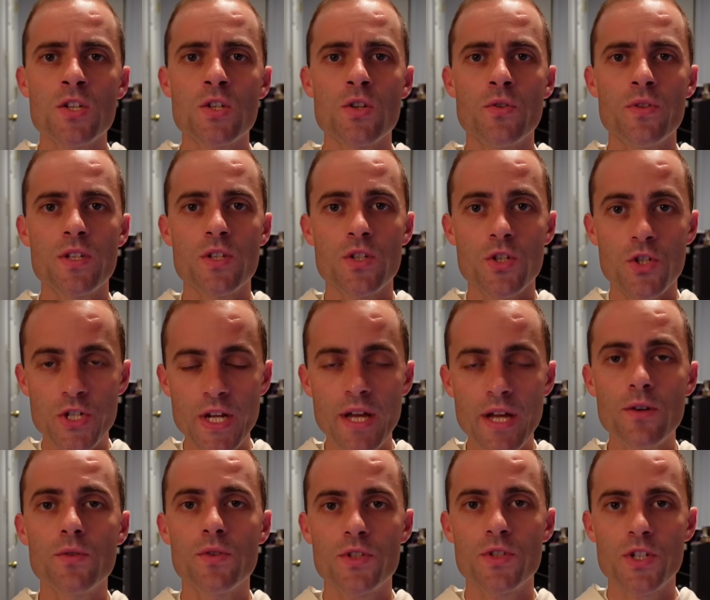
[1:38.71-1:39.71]
So this
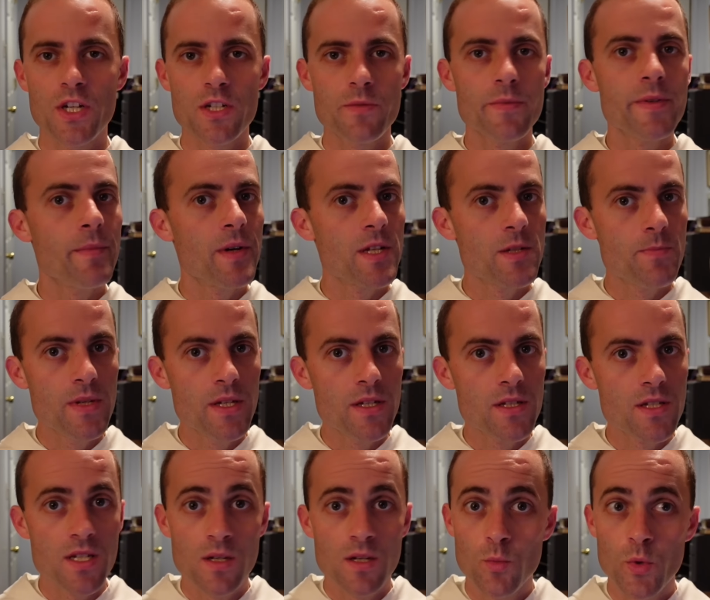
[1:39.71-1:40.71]
general judgment must be
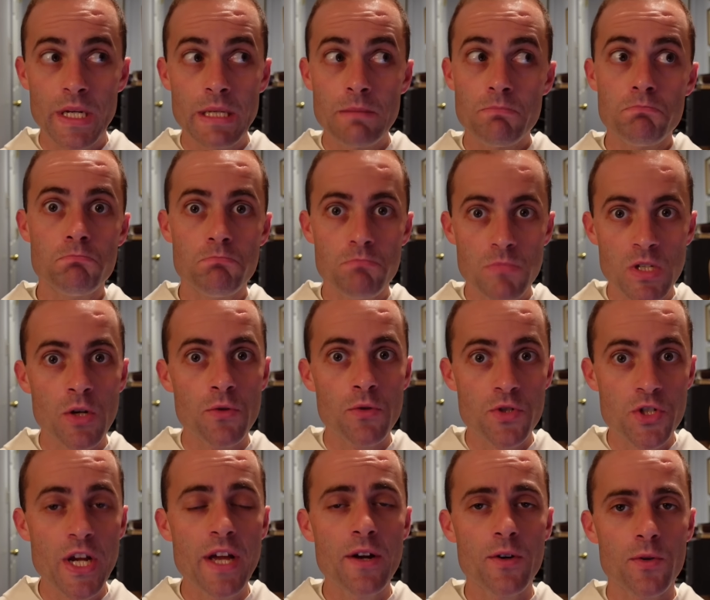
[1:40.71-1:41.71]
in some way, you know,
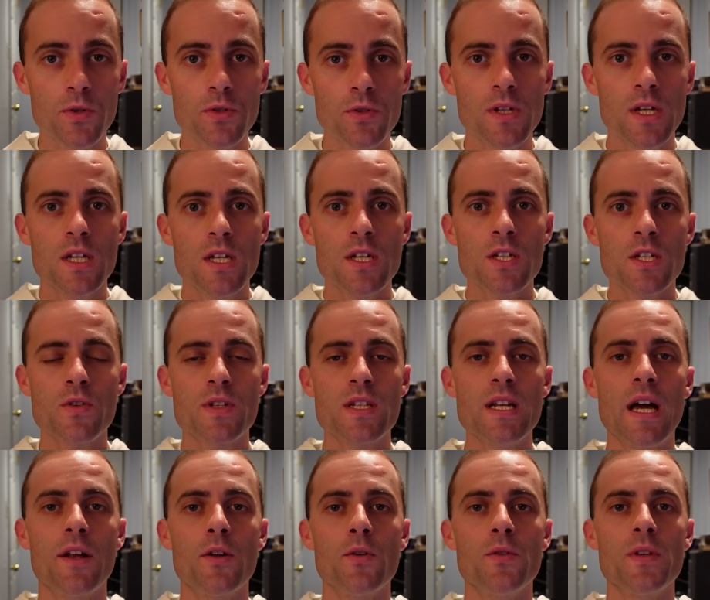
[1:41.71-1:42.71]
general. So it's
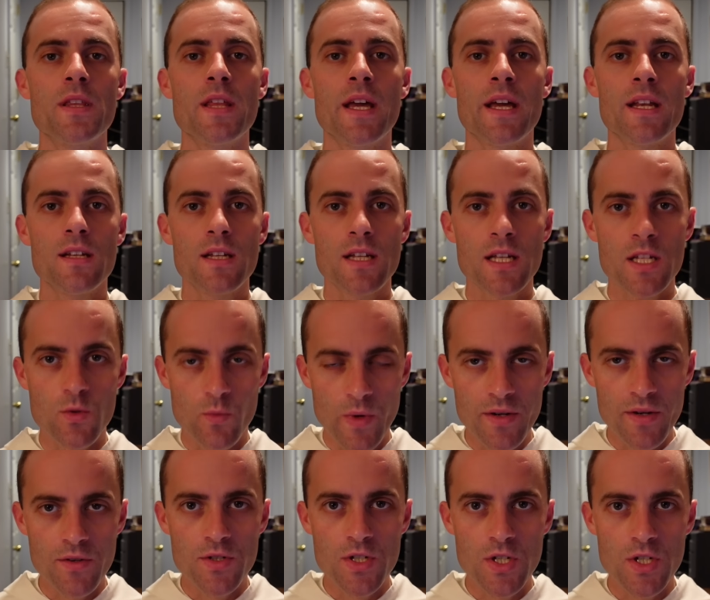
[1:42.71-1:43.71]
not only that it's
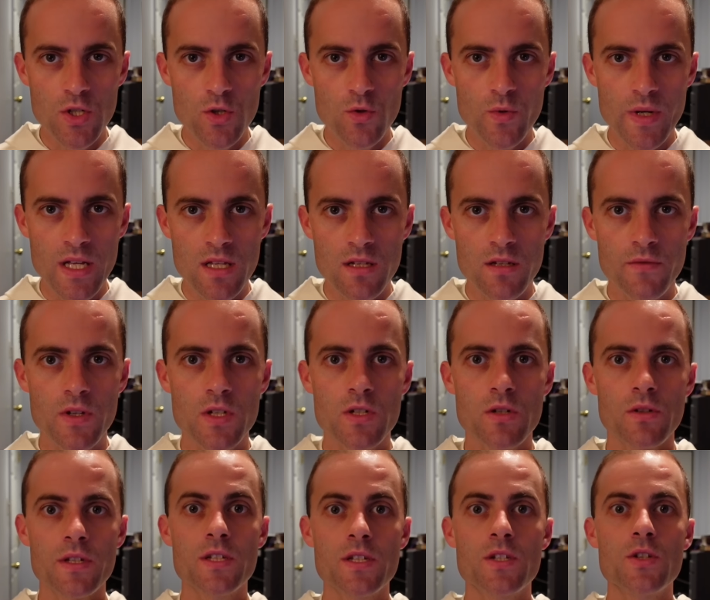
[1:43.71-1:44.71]
rendered to you
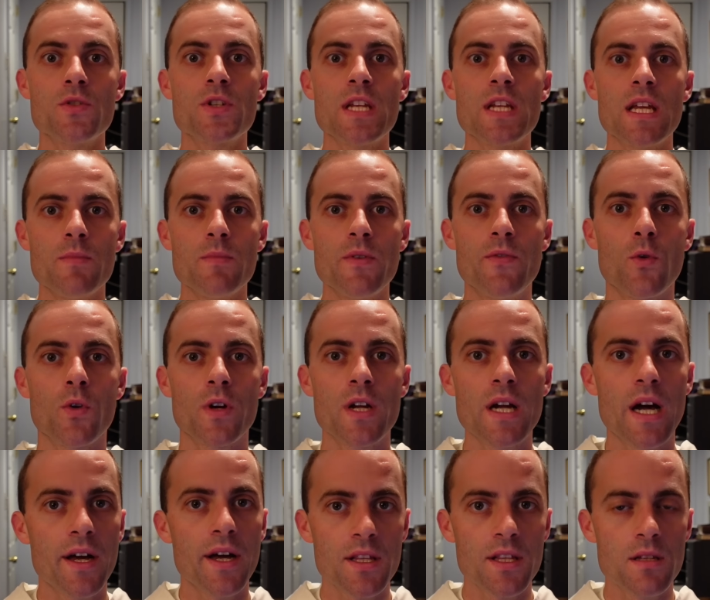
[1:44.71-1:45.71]
individually as you stand before
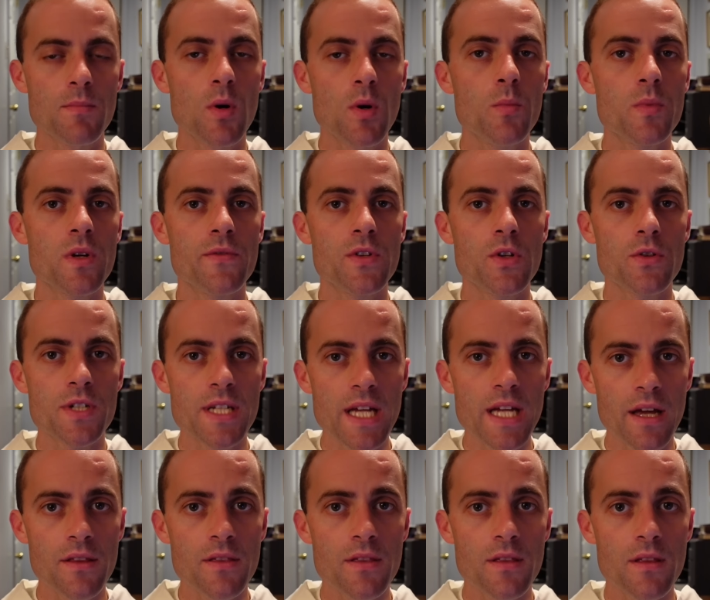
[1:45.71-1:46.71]
God at the moment of your
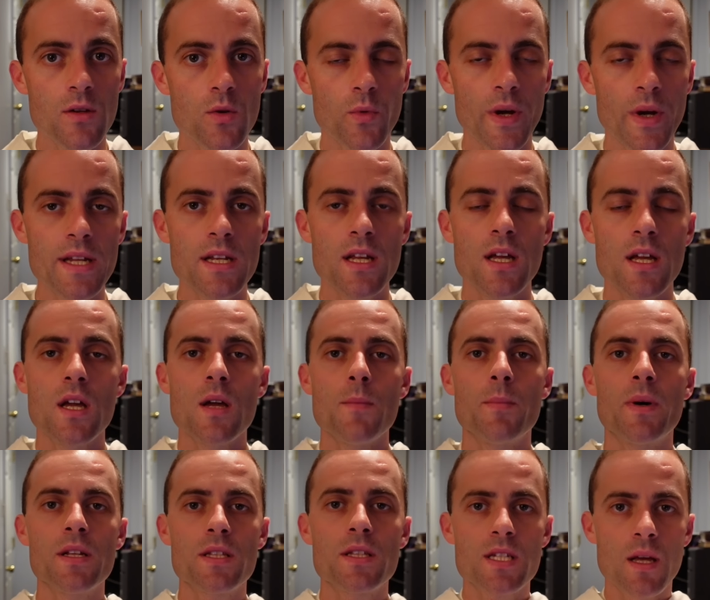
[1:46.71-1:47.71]
death, right?
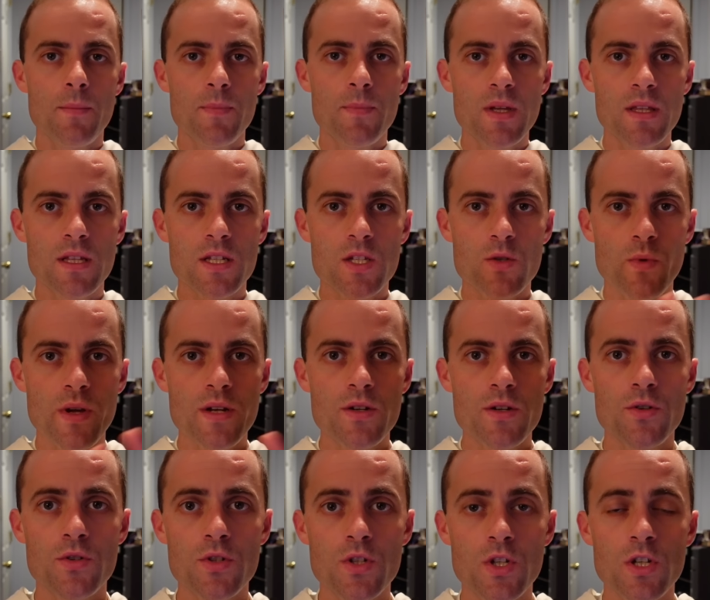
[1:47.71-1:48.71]
But it's something that's
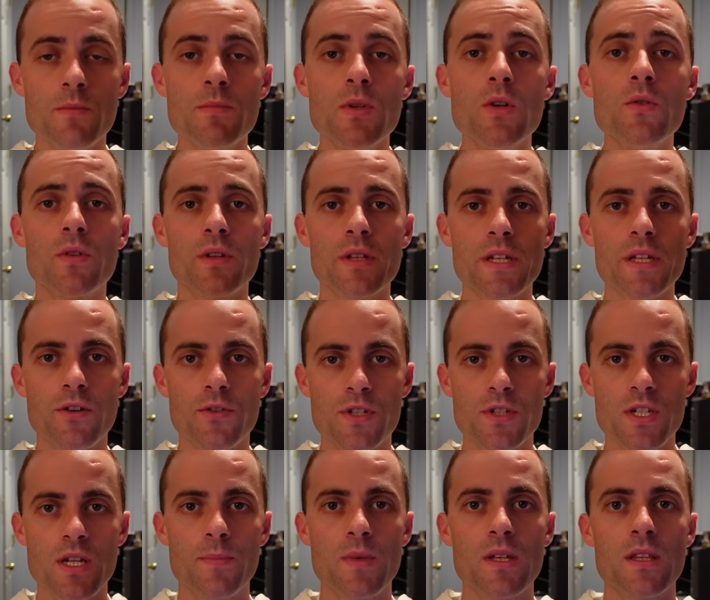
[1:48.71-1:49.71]
rendered communally, or
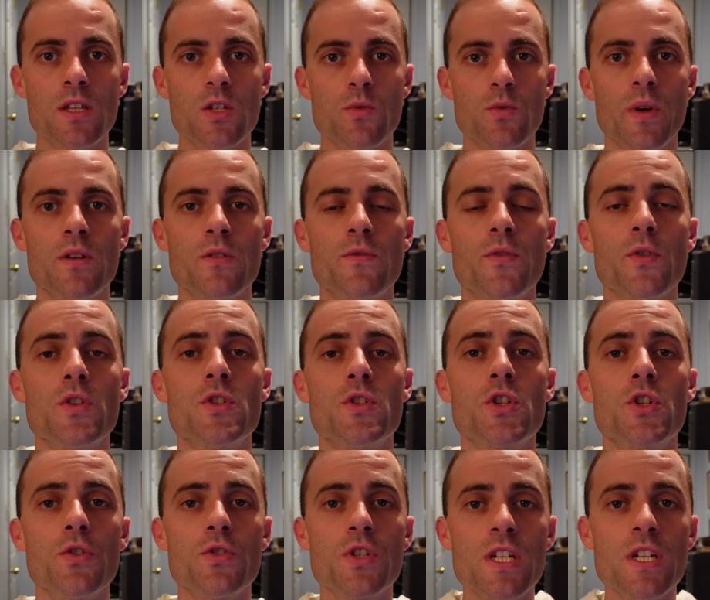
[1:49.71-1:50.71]
it's something that's rendered for the
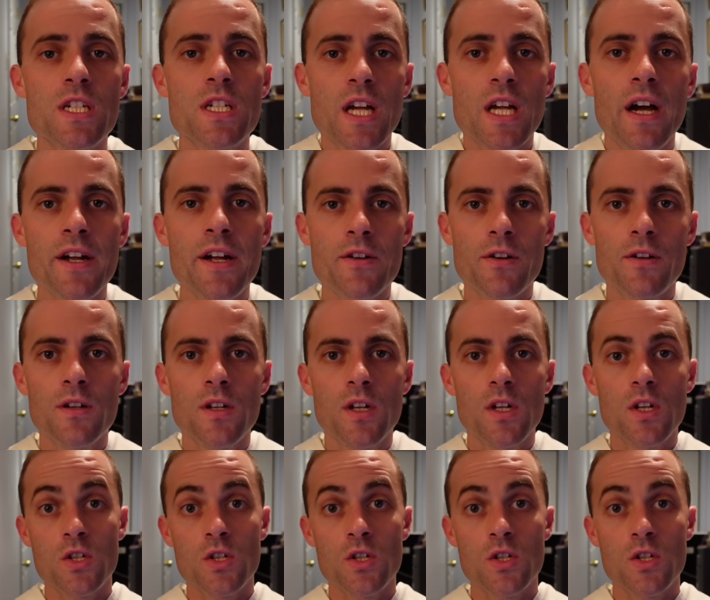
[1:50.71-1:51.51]
church entire.